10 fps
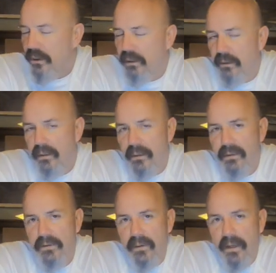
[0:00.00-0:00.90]
at
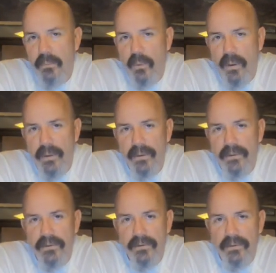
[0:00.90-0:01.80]
these top
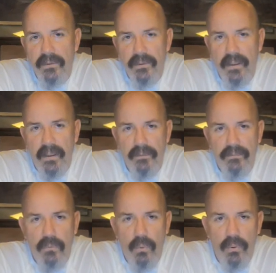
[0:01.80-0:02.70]
waters
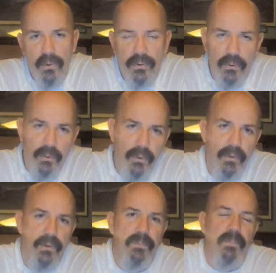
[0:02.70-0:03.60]
for
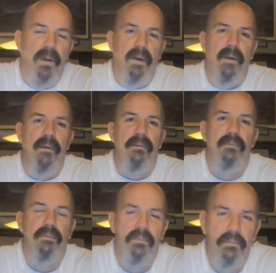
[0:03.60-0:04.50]
your
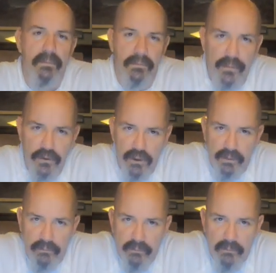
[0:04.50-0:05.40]

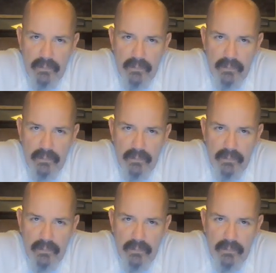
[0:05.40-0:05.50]
fishing